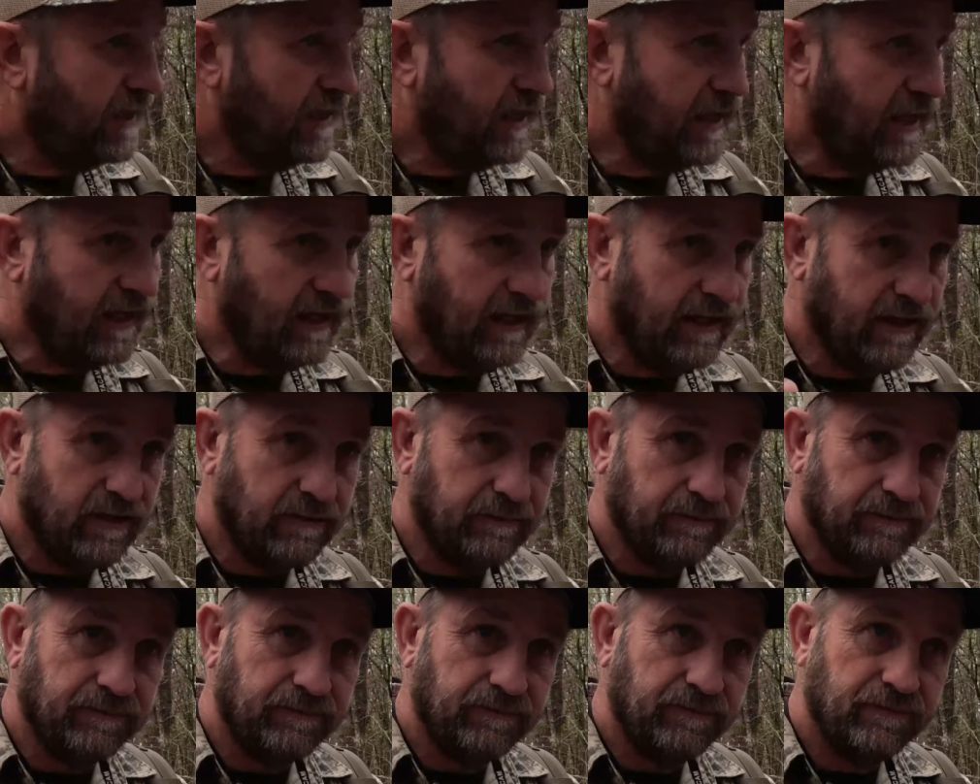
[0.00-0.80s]
I let
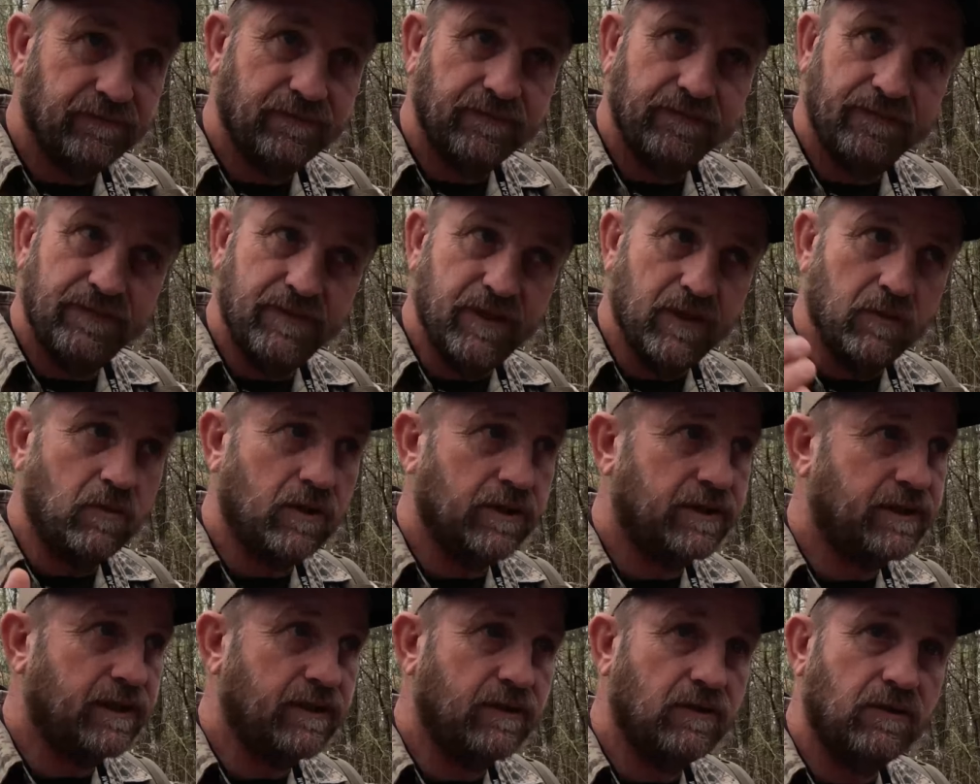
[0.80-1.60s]
them do
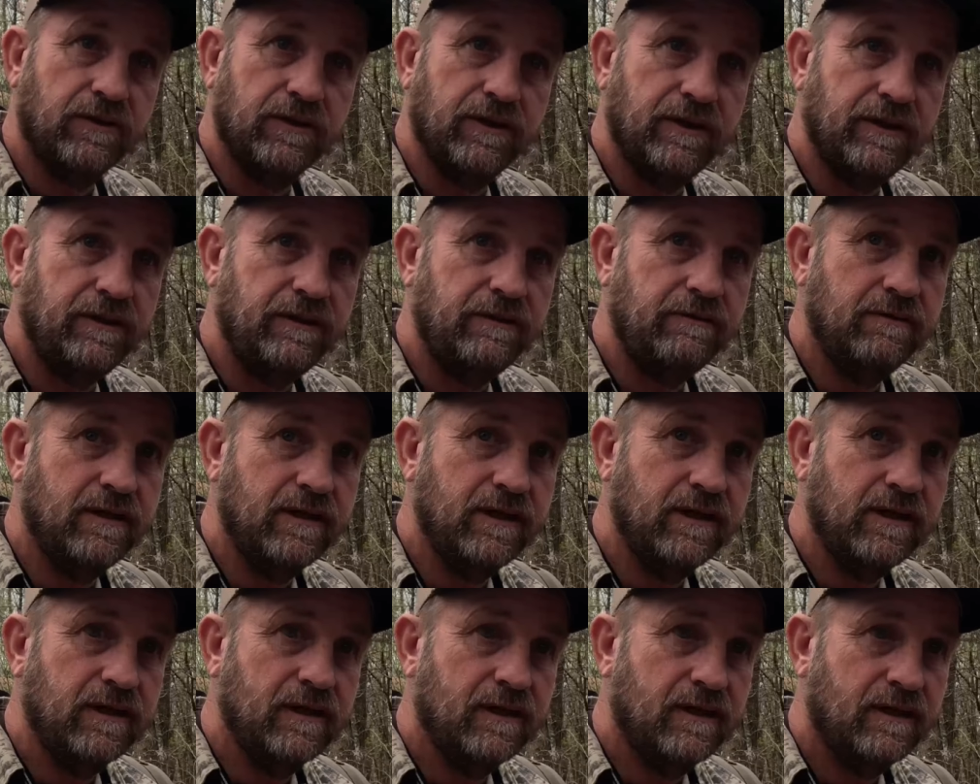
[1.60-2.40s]
what they're going to do.
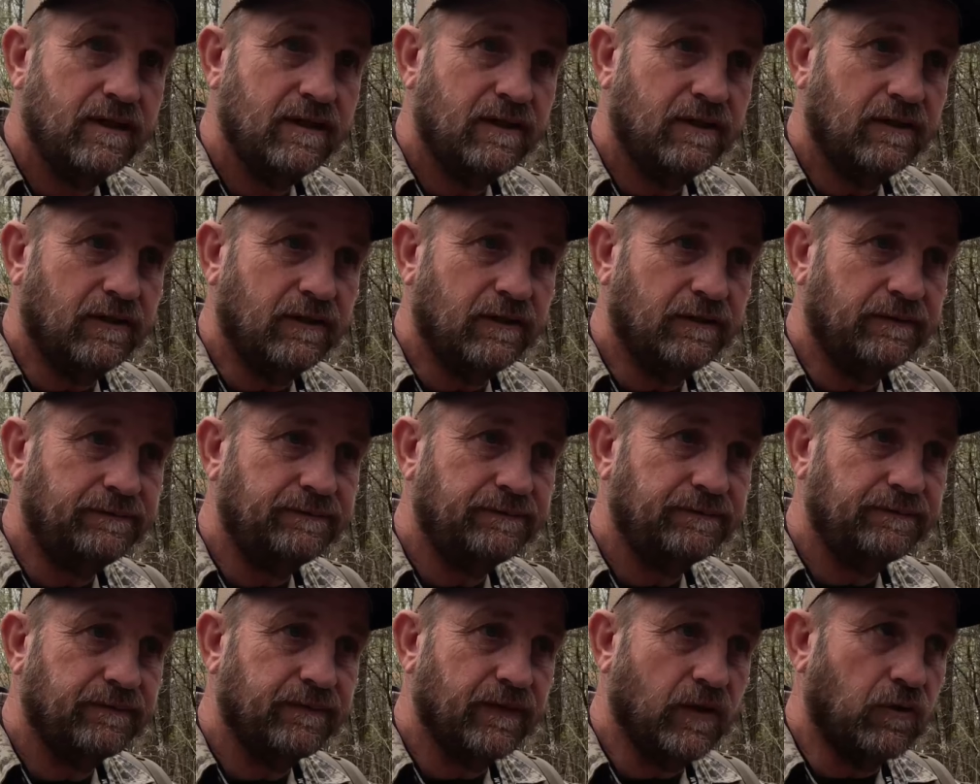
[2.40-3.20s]

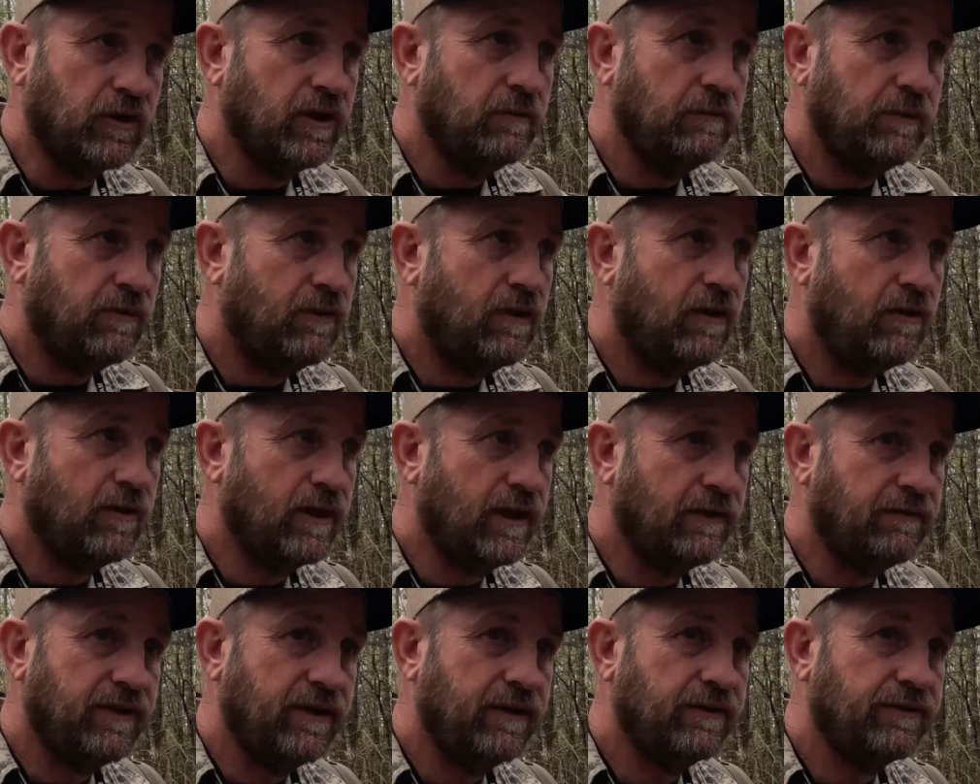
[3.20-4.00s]
Don't get me wrong,
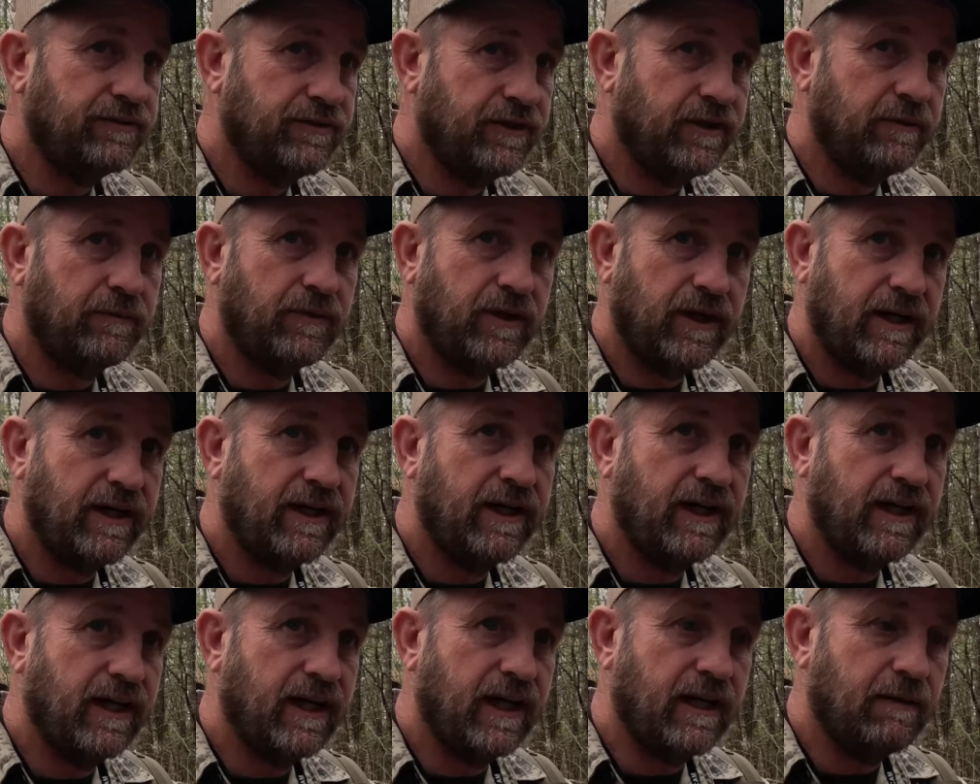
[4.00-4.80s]
I've killed some right
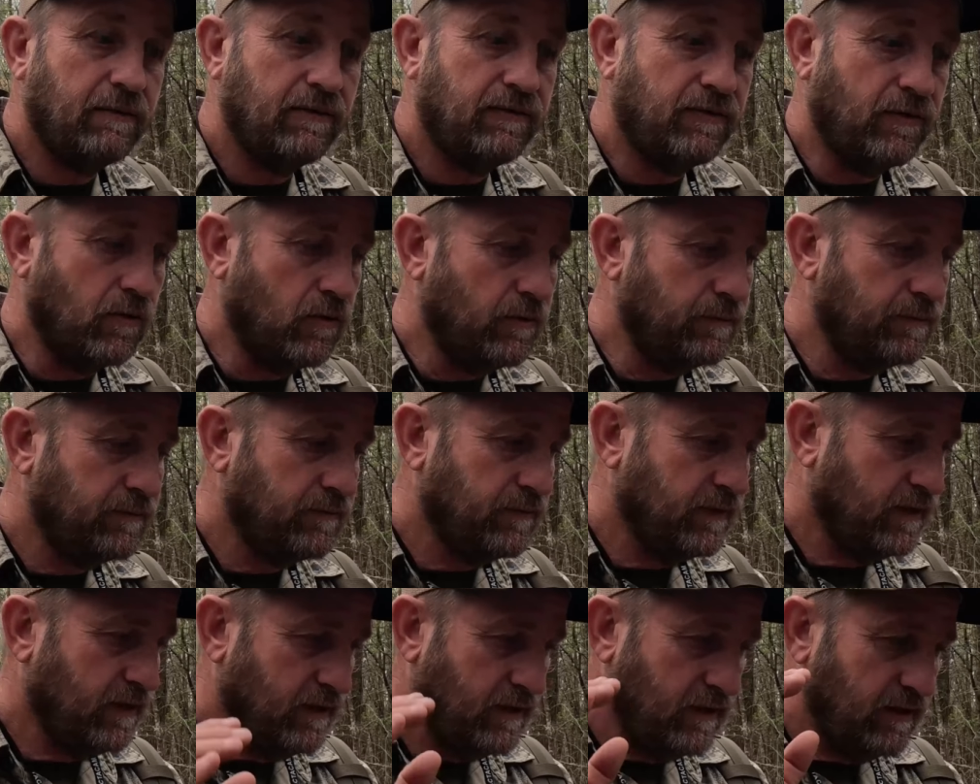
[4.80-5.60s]
at daylight before,
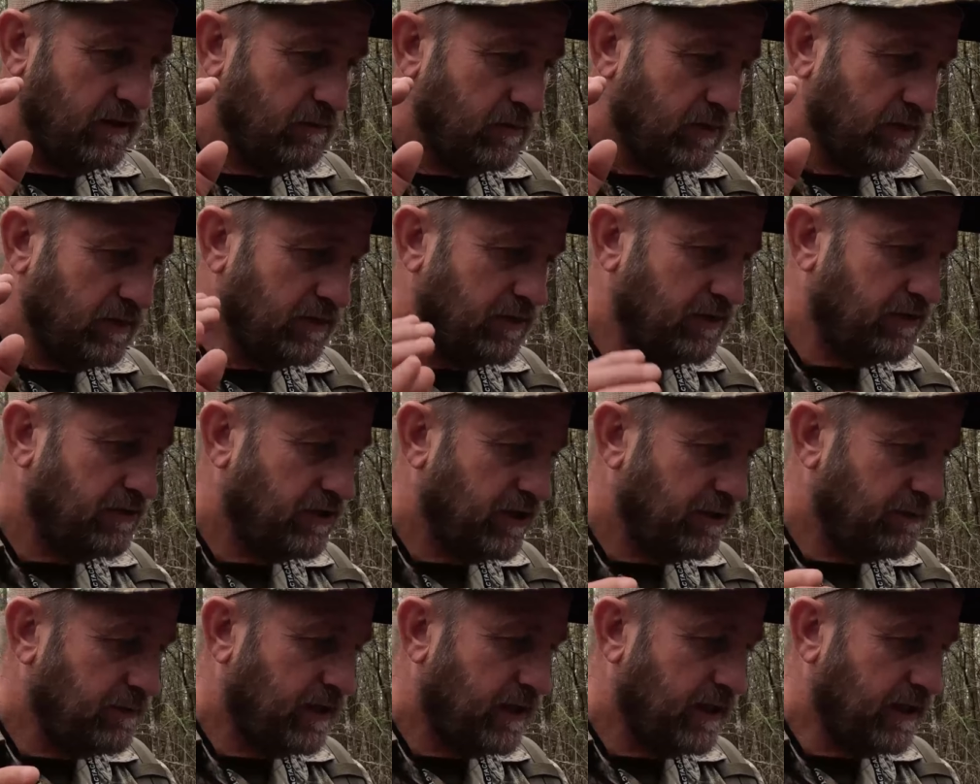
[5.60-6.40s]
but it just
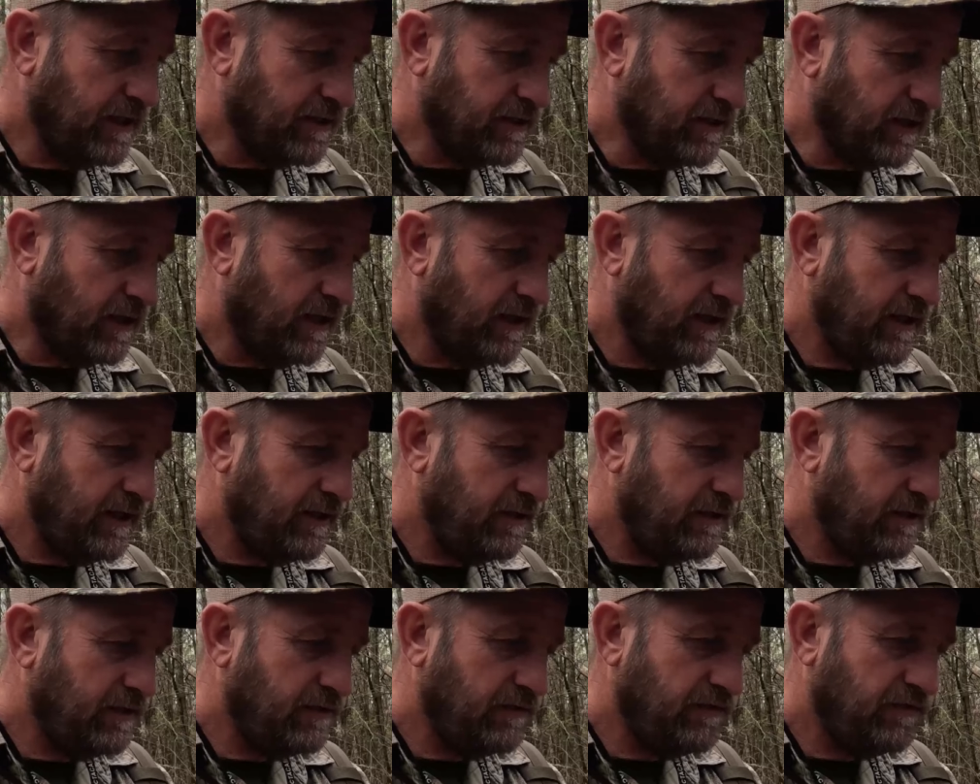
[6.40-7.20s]
seems like it's a lot
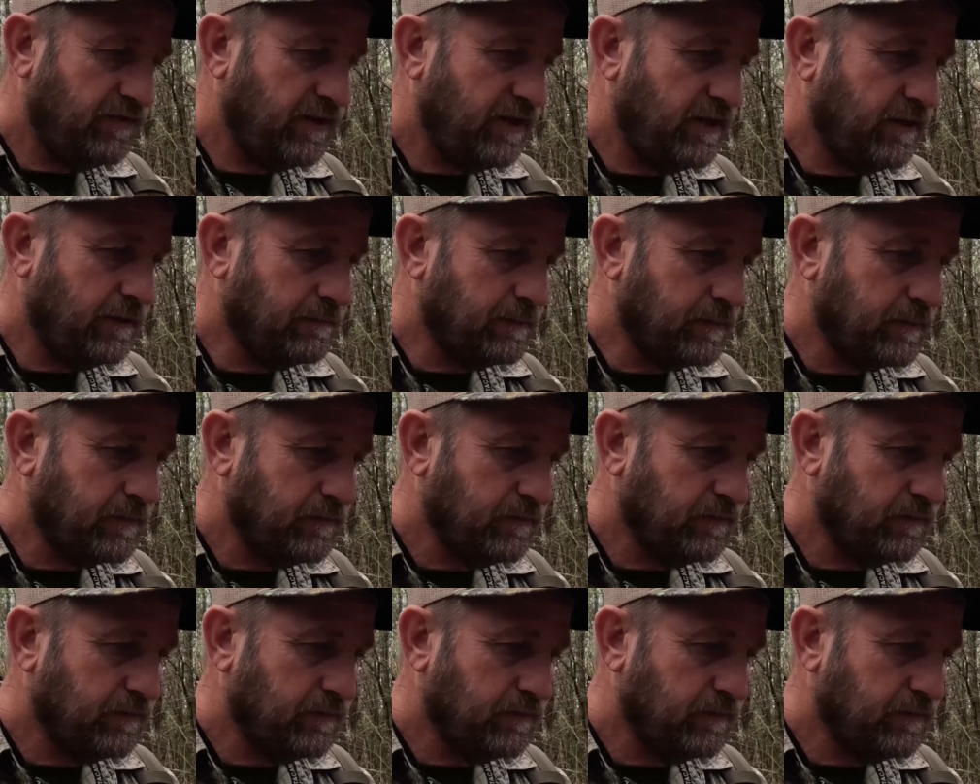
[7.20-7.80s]
easier to film